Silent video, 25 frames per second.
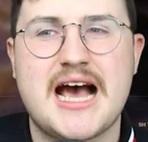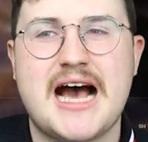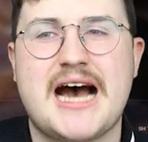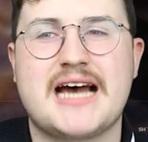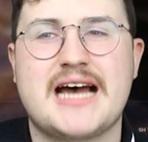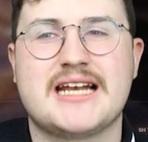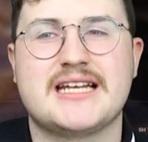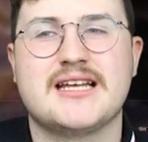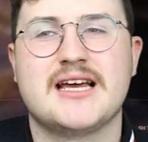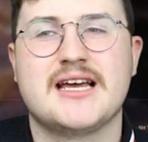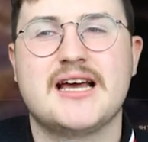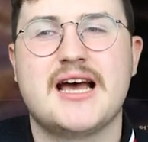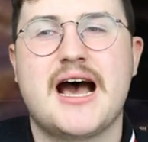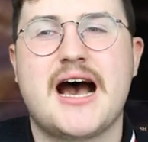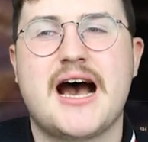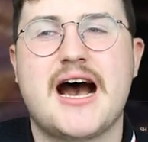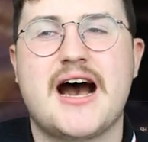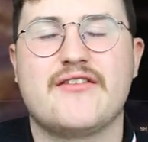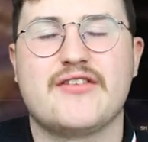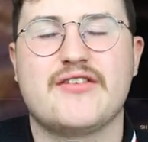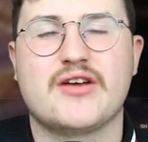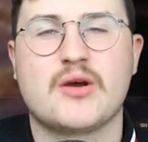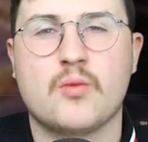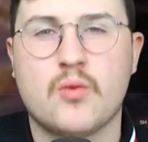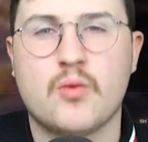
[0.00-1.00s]
and
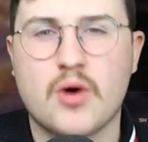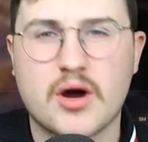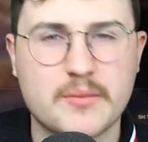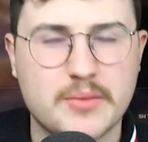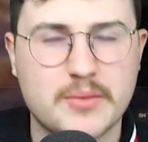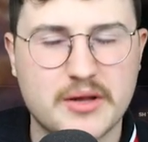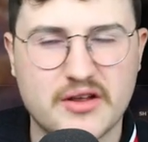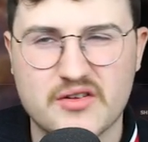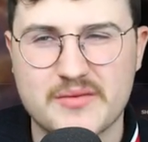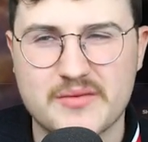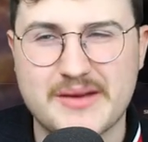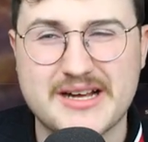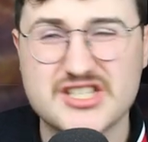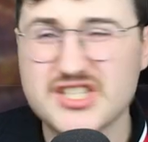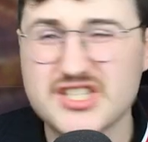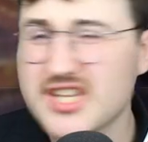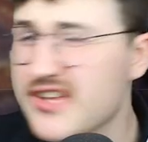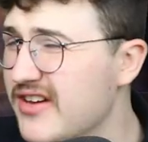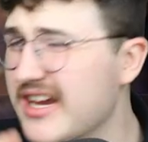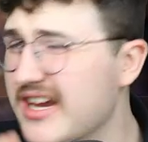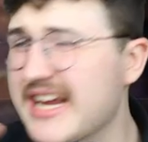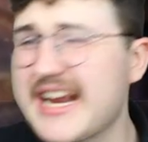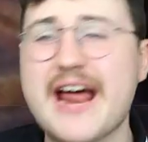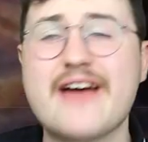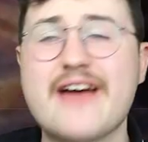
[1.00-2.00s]
having 1 player of the match,
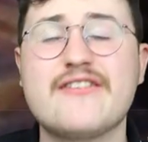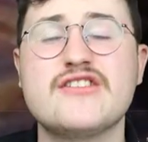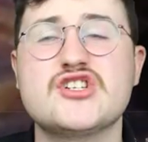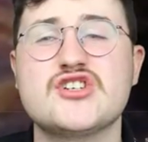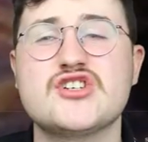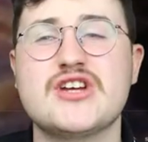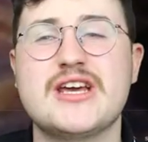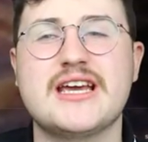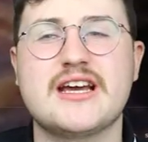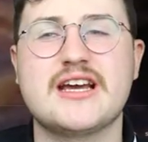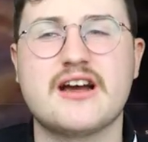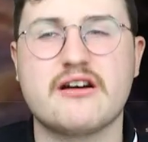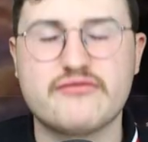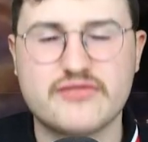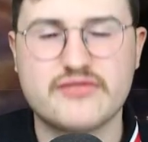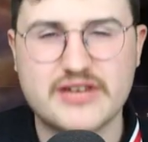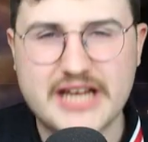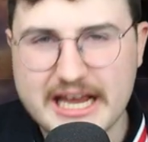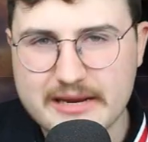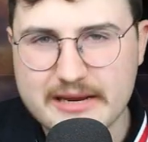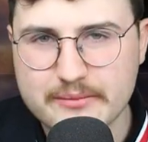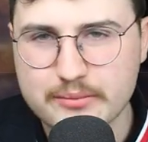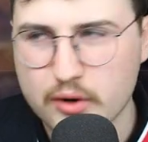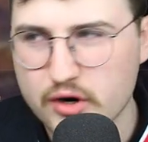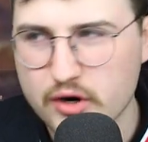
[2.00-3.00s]
delivering an average rating of
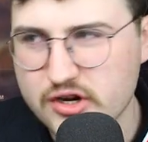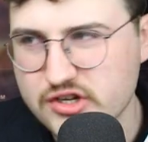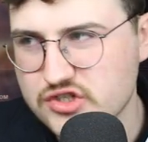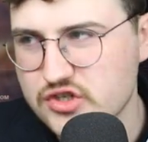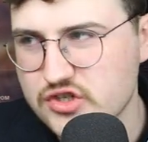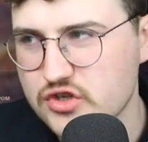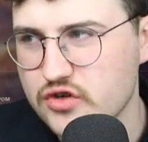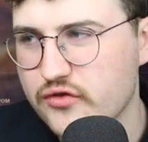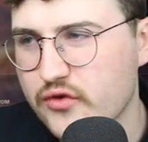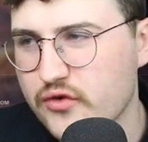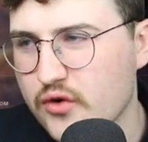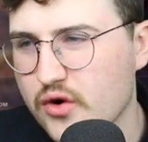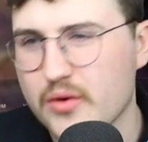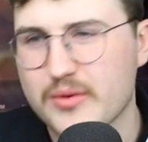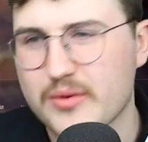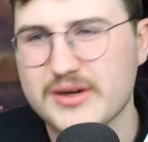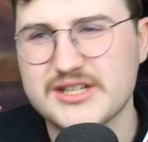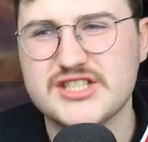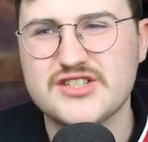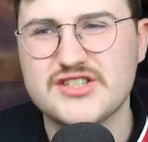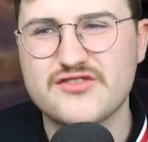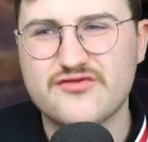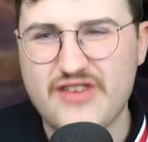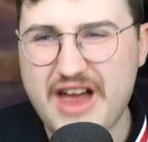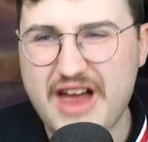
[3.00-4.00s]
9.24,
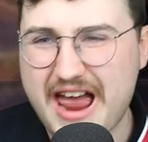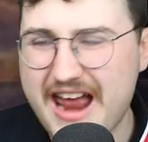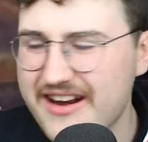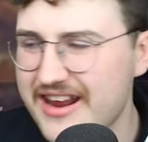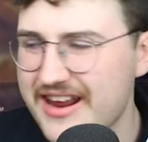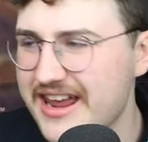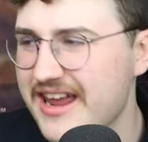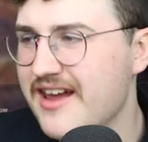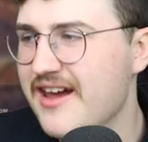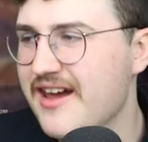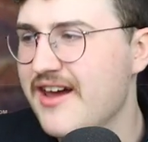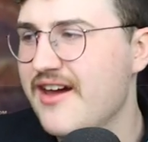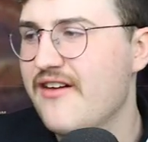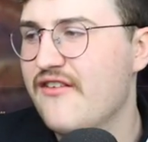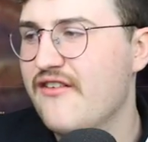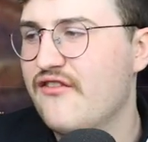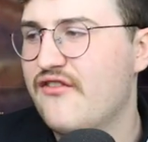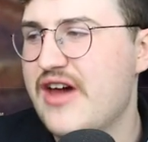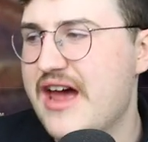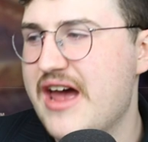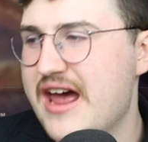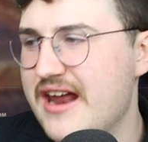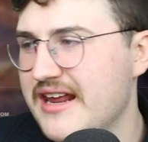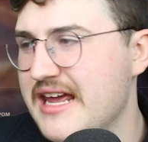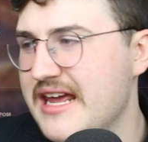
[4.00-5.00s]
which is very,
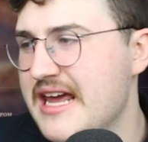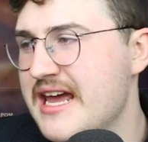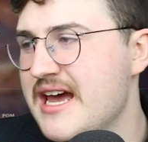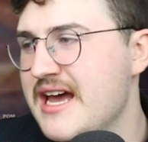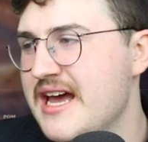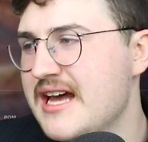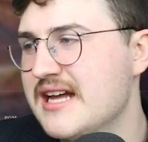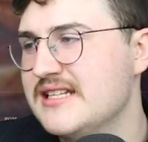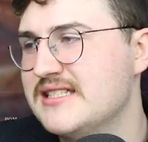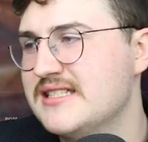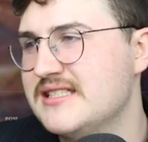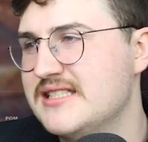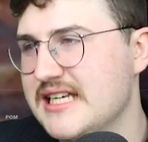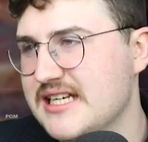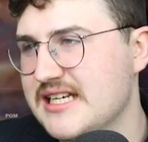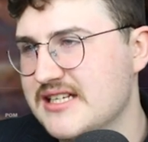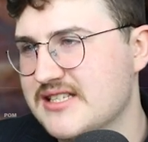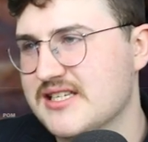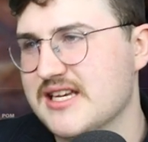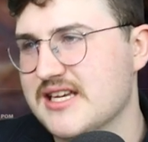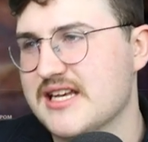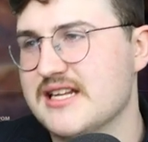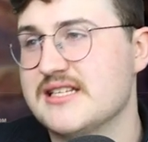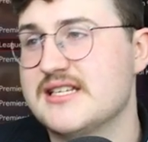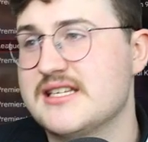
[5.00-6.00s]
very
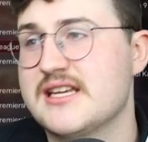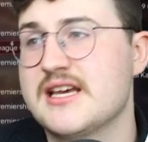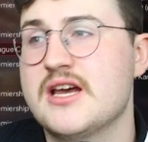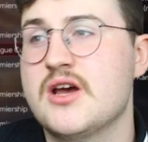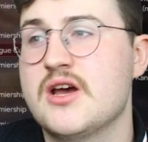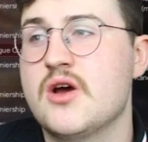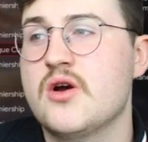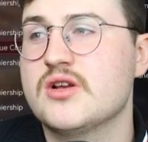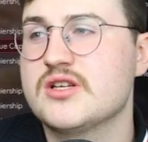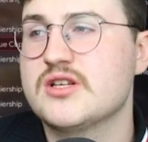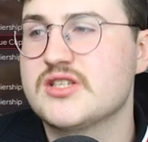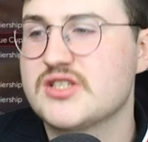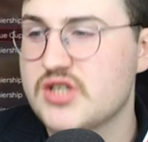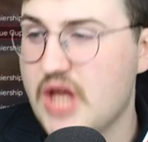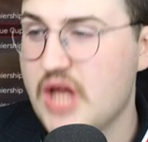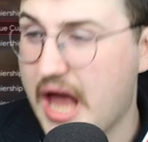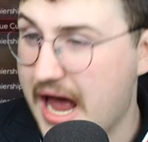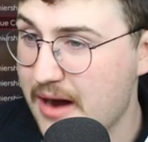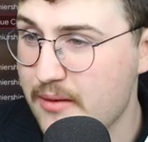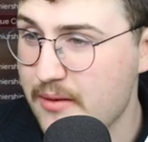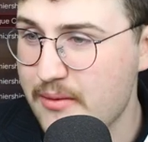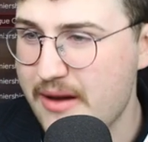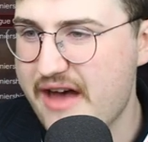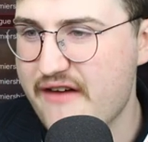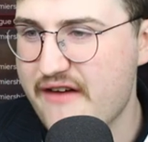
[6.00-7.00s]
decent.
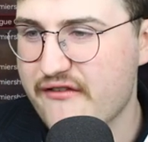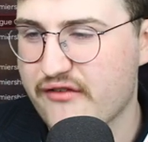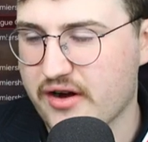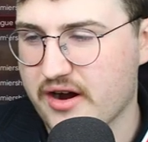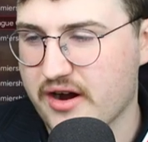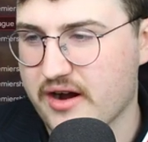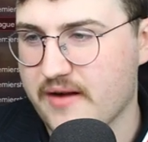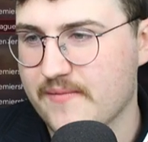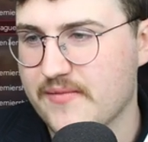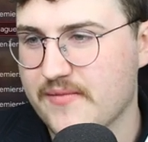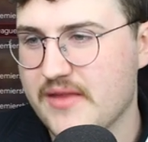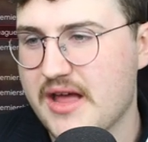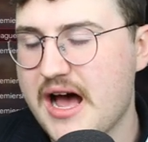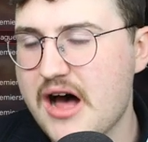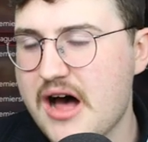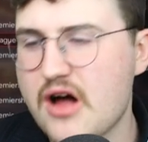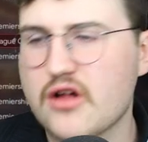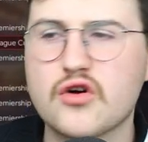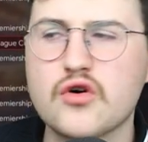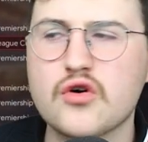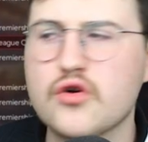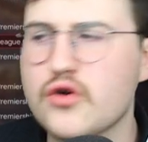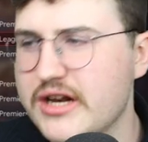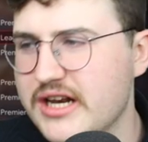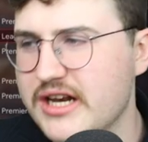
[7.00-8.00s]
However, I'll
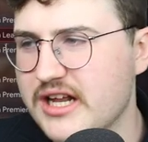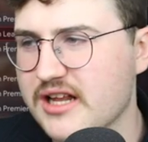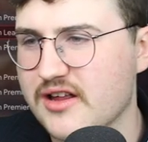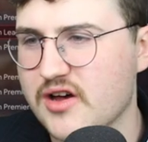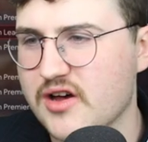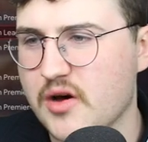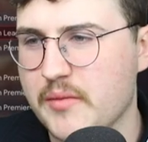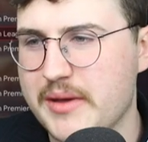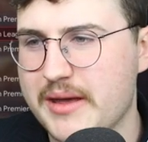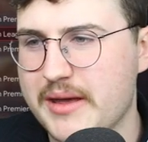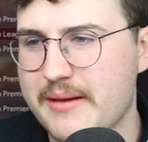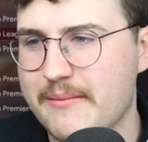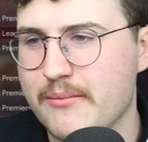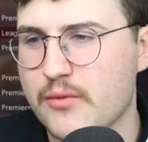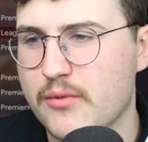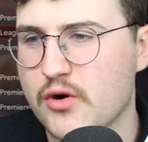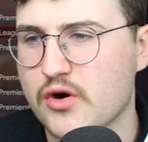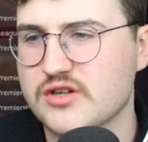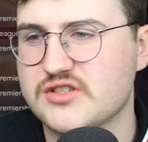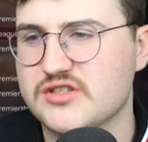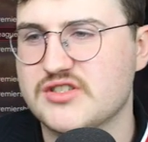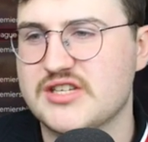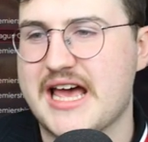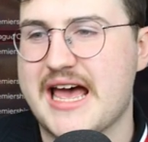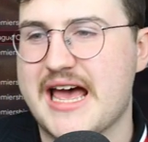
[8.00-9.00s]
go in a little bit
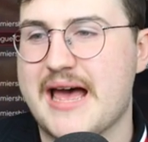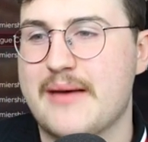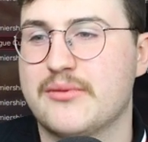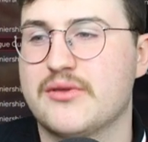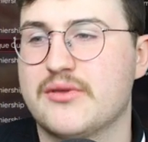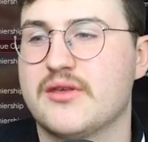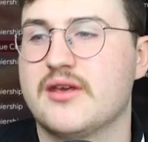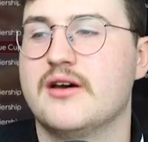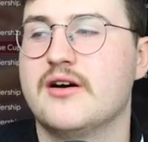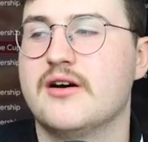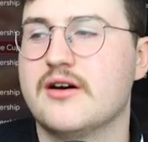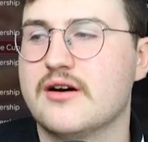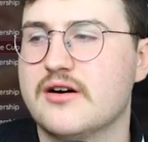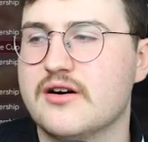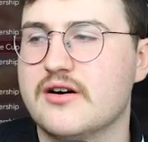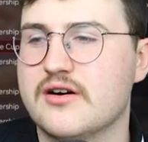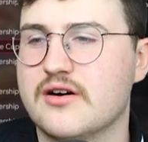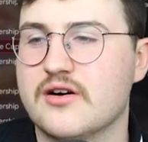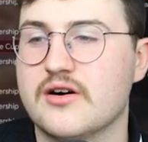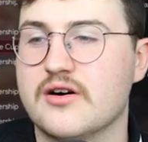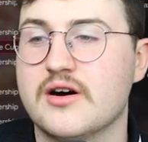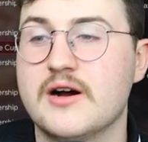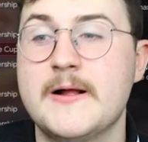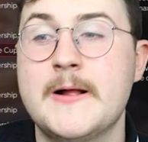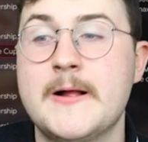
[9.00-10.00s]
more depth.
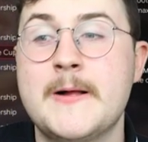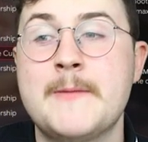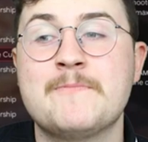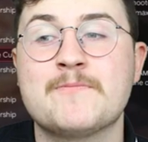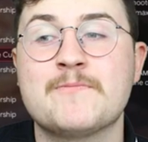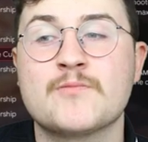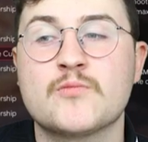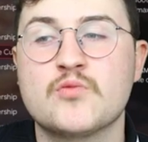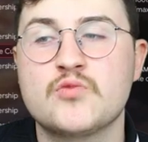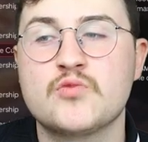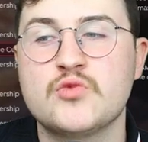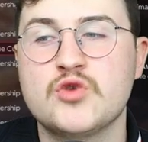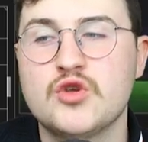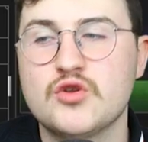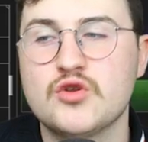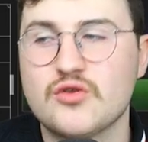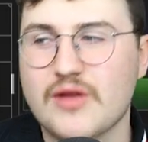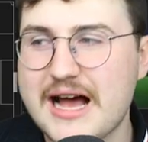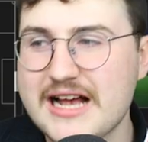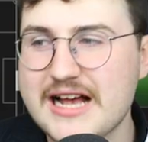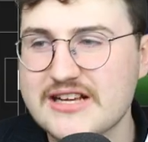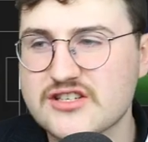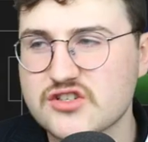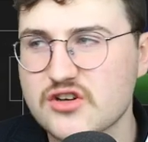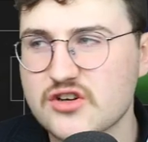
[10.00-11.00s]
You
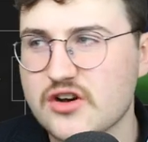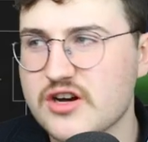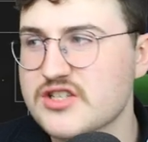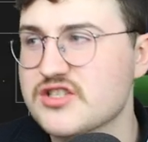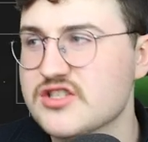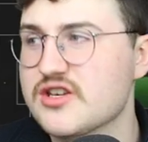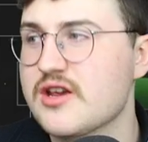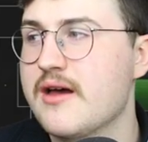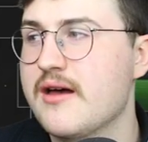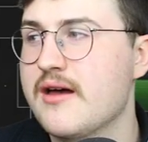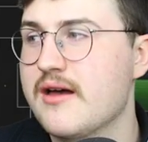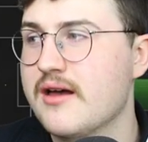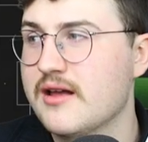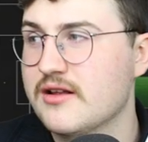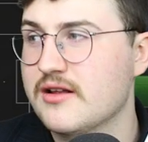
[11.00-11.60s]
last saw us